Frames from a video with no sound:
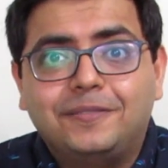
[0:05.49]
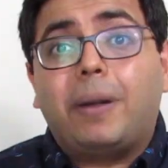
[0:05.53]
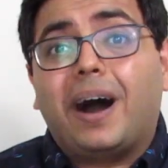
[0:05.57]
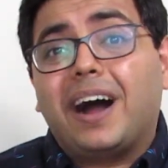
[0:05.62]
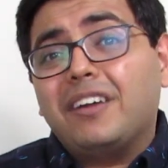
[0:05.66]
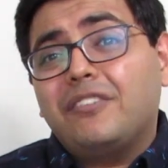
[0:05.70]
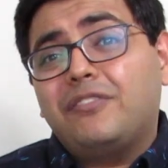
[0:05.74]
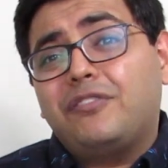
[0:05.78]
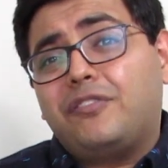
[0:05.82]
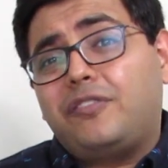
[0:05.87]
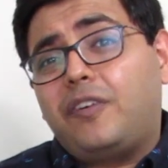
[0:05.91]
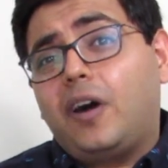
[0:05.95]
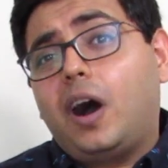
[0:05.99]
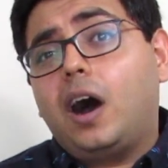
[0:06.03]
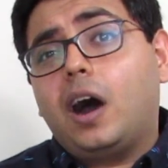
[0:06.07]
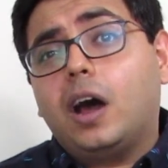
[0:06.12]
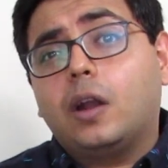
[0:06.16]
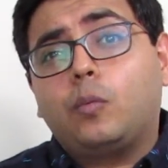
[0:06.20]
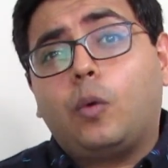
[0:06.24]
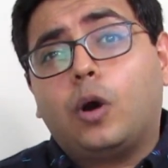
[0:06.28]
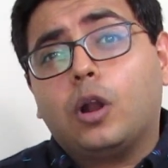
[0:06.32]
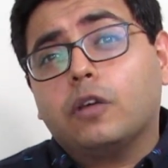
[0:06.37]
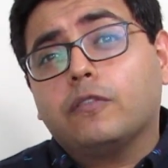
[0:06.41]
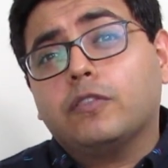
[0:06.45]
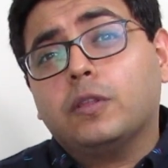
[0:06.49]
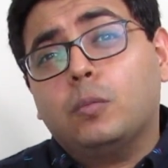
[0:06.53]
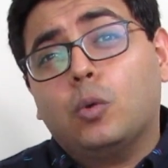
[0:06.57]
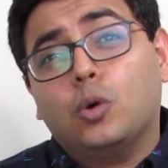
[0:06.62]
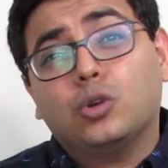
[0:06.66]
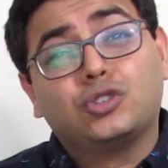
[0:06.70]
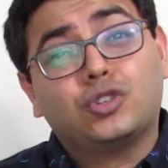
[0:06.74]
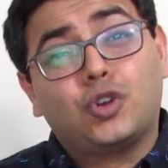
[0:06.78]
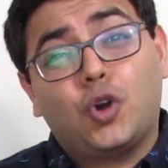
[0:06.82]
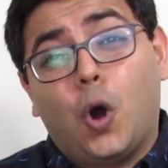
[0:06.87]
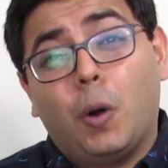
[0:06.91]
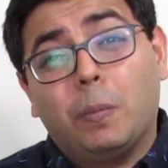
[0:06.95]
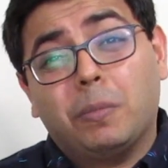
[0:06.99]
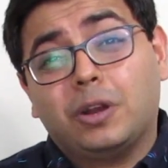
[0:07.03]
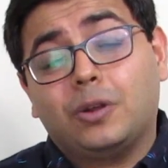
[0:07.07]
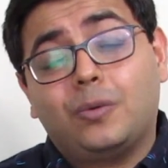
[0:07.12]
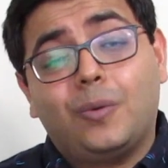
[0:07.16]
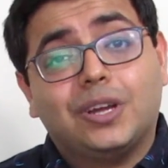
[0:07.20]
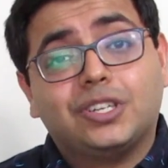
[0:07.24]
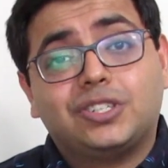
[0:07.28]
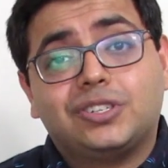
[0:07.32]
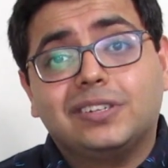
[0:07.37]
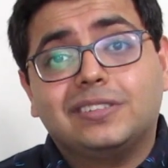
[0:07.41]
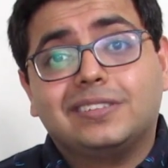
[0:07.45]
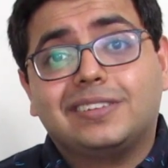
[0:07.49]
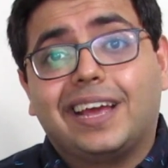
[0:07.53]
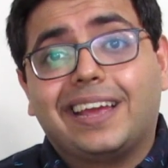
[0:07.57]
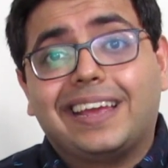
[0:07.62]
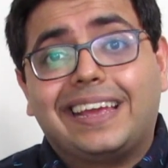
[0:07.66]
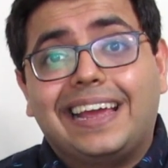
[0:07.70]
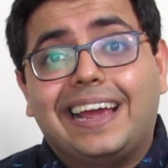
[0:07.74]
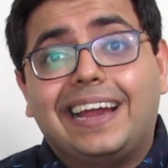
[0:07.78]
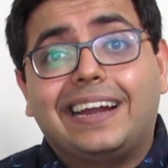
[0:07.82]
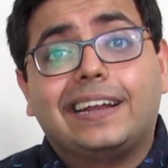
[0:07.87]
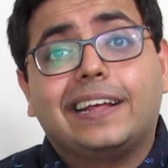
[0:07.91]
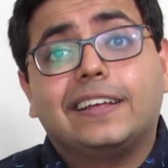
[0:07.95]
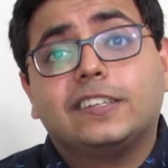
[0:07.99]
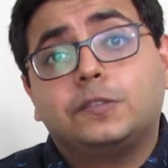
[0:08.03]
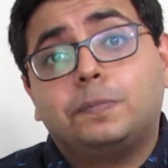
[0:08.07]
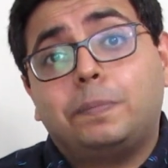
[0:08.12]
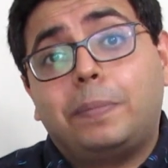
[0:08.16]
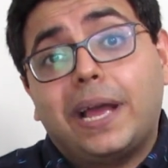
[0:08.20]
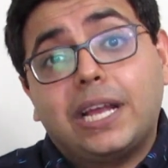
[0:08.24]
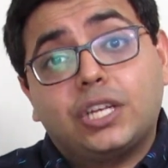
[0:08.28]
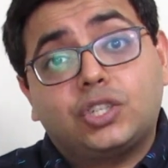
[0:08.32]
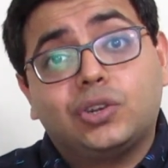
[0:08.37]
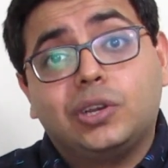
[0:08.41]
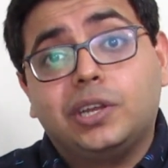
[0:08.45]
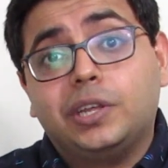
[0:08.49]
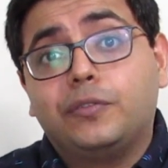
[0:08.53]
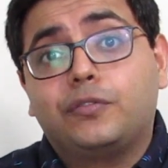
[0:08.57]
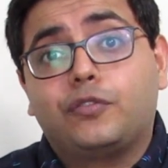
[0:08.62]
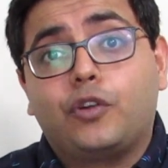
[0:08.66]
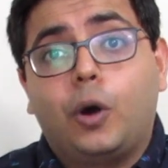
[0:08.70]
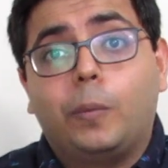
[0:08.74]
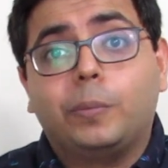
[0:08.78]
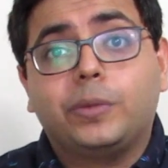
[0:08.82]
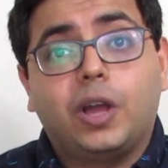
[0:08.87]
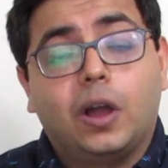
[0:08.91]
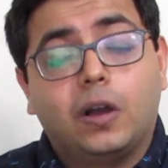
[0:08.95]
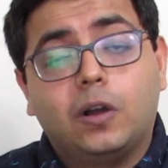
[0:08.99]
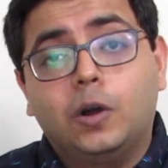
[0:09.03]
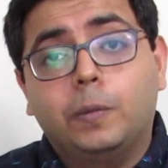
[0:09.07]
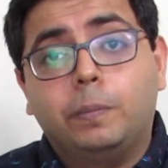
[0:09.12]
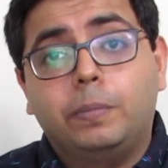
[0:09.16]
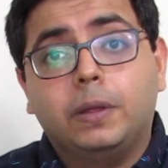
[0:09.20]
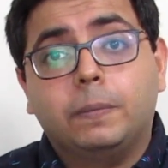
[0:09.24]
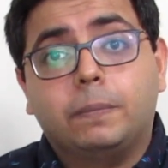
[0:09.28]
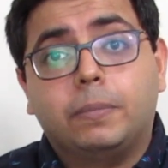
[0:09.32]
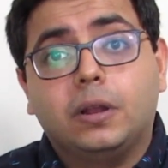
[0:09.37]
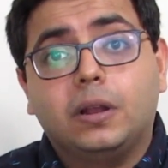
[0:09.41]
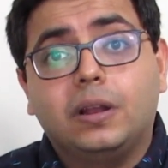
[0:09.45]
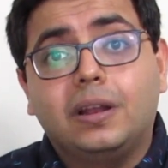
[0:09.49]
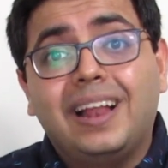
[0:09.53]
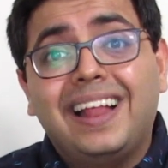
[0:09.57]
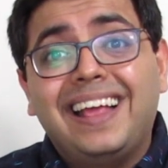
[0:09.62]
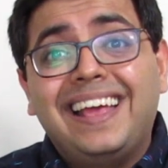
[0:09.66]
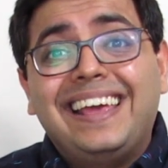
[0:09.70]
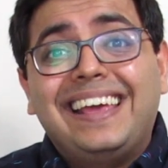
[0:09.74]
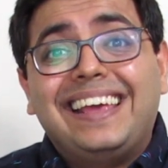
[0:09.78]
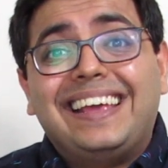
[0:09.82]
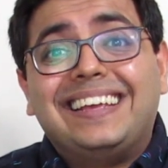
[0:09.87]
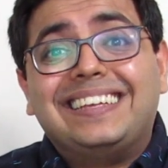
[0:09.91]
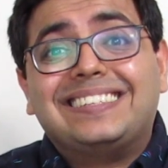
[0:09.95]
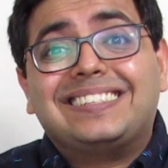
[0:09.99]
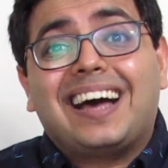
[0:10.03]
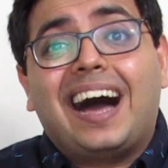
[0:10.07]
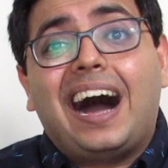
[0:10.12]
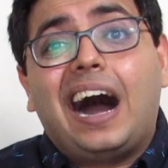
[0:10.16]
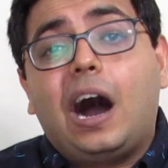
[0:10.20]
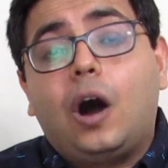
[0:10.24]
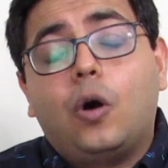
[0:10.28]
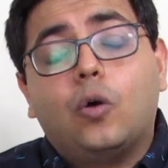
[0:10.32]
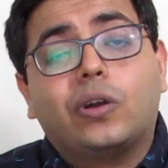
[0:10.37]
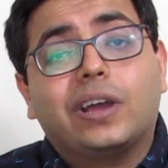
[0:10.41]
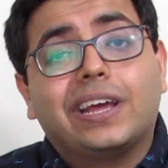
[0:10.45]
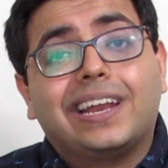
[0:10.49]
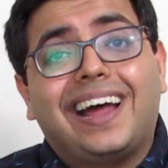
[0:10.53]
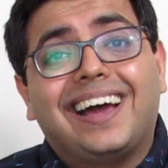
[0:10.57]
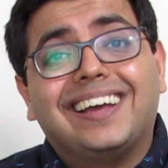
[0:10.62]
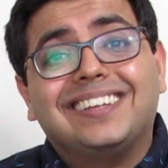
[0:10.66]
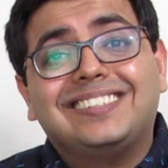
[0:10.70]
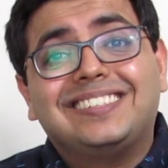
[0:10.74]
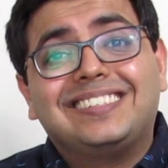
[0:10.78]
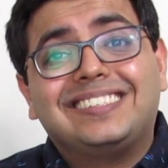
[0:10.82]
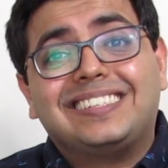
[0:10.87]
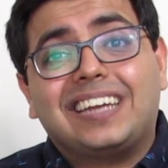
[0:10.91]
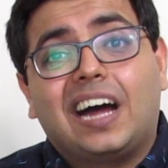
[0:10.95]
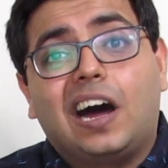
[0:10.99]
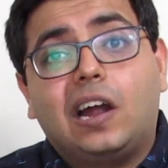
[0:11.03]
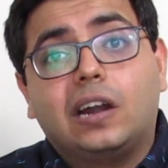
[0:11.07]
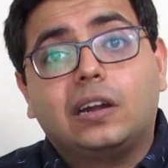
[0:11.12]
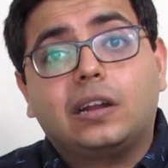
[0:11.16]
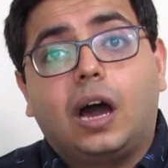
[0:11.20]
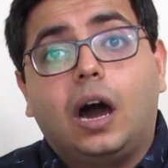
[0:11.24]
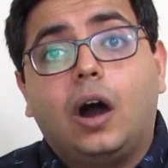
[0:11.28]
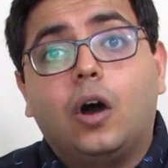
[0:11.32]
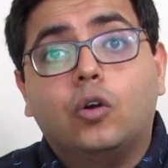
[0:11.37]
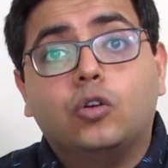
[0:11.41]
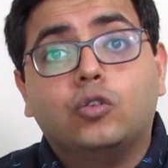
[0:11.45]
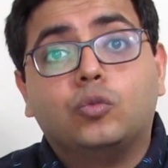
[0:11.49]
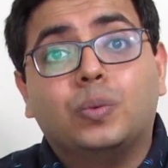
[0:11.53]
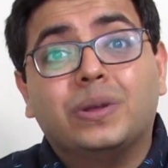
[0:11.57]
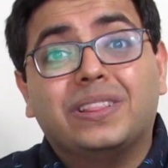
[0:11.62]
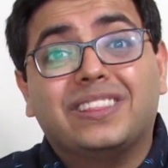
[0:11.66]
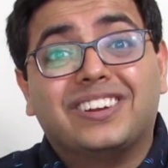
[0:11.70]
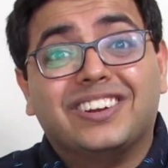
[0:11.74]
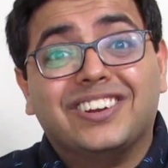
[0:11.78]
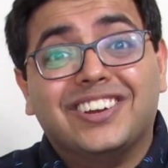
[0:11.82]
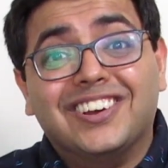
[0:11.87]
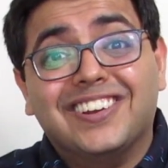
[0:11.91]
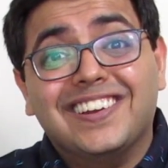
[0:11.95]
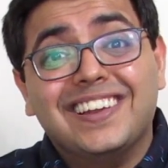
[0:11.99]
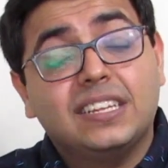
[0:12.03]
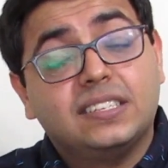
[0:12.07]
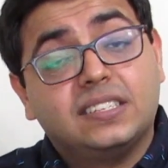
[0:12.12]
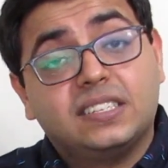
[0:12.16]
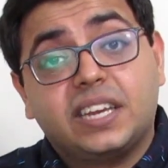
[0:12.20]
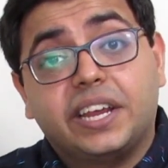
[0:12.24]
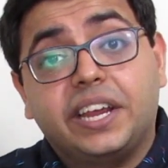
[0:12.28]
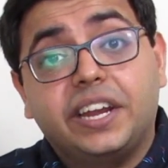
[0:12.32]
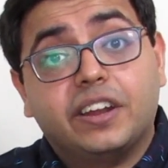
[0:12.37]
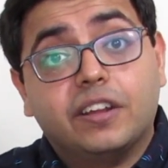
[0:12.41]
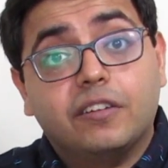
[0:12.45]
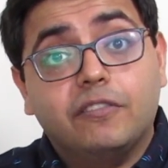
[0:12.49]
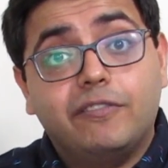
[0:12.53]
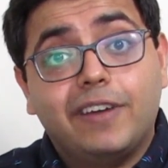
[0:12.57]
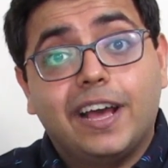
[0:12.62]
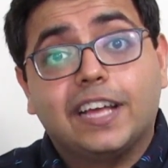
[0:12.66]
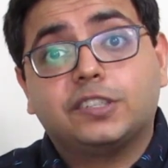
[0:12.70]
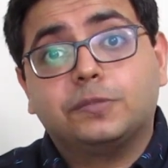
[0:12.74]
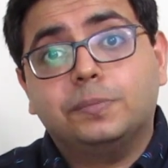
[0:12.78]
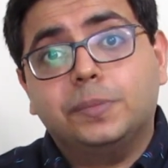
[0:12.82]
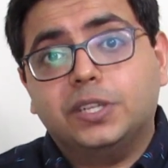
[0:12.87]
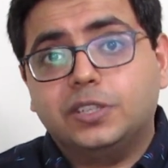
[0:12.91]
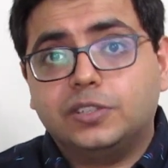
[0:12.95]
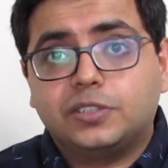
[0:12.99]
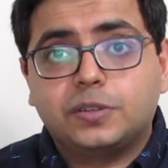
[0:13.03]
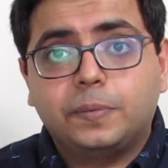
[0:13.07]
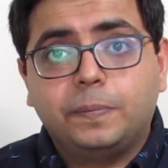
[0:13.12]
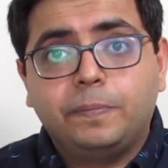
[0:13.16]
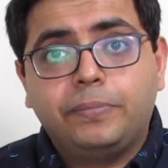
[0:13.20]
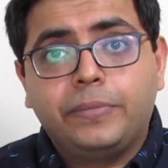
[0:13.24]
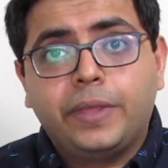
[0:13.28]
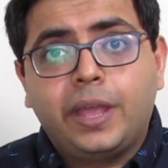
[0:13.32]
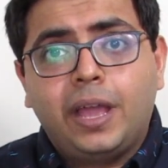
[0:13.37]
By far, one of the most common questions I get, especially from younger people, is how can I start out with real estate investments?